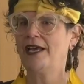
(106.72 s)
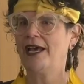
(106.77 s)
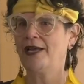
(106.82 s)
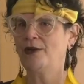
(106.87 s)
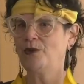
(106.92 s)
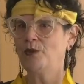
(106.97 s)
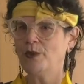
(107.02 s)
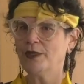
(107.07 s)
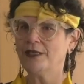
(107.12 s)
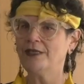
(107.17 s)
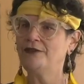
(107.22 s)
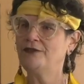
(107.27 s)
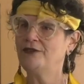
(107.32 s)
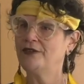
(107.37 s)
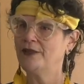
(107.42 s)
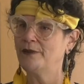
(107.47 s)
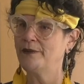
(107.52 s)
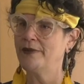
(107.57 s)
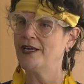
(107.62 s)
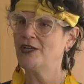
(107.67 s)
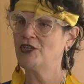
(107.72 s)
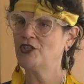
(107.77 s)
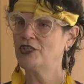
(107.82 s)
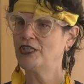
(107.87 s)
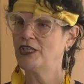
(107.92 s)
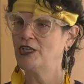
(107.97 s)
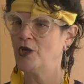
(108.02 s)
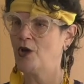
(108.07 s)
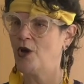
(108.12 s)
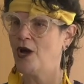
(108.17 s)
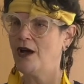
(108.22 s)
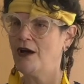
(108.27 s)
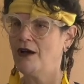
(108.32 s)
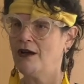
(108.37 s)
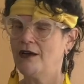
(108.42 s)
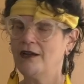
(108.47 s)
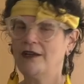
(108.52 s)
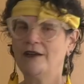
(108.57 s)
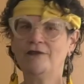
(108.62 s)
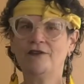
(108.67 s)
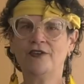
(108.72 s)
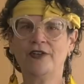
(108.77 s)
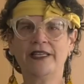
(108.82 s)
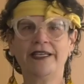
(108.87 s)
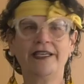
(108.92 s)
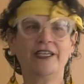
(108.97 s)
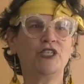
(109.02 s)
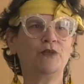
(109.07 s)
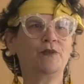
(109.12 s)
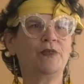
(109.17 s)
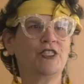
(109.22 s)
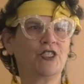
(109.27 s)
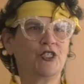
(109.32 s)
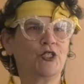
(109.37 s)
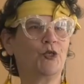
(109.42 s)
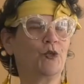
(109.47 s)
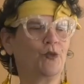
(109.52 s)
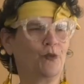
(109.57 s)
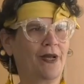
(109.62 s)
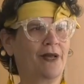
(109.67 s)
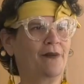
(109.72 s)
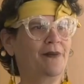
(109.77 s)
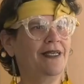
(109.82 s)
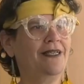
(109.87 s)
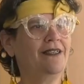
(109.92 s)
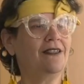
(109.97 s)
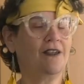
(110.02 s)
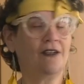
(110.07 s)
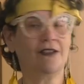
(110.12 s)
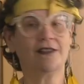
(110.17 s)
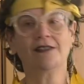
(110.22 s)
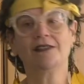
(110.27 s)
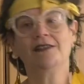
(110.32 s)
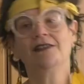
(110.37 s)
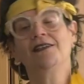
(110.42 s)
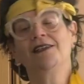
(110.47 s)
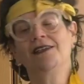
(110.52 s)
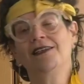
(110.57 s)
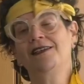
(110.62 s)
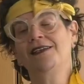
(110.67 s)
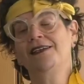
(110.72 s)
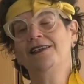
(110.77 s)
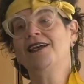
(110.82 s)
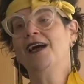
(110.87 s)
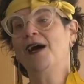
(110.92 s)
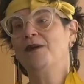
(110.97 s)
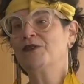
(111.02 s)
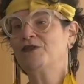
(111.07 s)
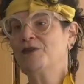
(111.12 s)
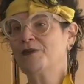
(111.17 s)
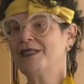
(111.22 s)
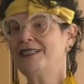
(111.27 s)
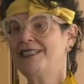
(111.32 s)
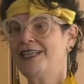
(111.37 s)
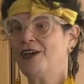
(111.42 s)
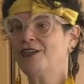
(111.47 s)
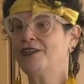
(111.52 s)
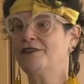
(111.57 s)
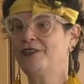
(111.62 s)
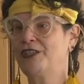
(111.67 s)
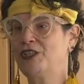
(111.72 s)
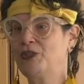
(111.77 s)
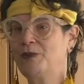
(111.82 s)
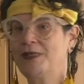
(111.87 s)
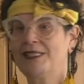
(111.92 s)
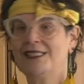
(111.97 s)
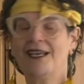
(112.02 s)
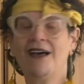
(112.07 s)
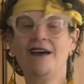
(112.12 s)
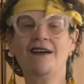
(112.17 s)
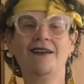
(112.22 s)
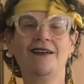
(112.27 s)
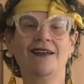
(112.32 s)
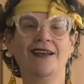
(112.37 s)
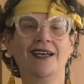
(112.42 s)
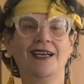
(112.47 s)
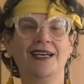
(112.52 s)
And really for the Mei Ha'Shiloach, for the Ishbitzer Rebbe, because he comes from the town of Ishbitza,